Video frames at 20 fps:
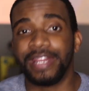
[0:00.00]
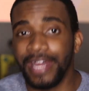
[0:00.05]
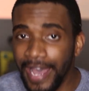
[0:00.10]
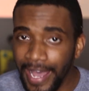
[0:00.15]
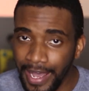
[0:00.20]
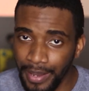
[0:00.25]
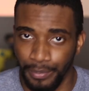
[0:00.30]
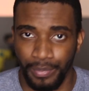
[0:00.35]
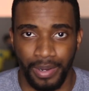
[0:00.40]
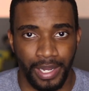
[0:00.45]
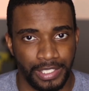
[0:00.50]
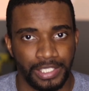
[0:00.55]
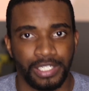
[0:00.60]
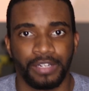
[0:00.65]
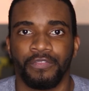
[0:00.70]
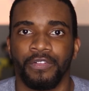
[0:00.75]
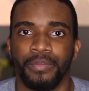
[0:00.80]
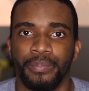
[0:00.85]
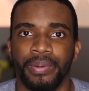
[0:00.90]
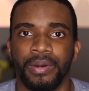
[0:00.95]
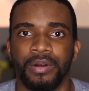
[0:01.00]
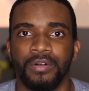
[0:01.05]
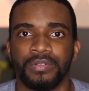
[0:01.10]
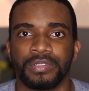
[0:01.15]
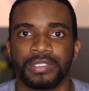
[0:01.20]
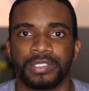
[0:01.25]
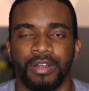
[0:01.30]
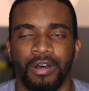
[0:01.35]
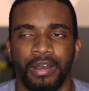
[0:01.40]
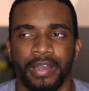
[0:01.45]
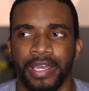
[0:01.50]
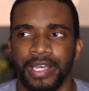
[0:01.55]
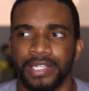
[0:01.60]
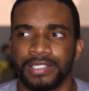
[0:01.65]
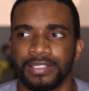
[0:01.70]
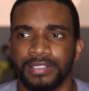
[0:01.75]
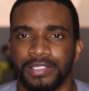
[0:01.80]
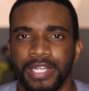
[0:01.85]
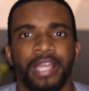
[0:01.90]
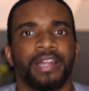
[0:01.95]
that much of a boost. So I
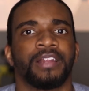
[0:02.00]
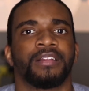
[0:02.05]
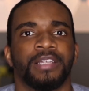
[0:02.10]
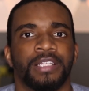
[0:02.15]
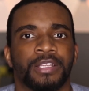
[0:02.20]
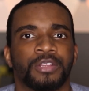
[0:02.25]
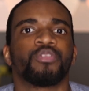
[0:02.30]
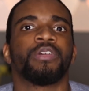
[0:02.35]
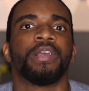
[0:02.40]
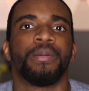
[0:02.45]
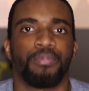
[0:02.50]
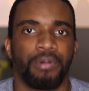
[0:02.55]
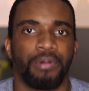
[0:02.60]
guess technically three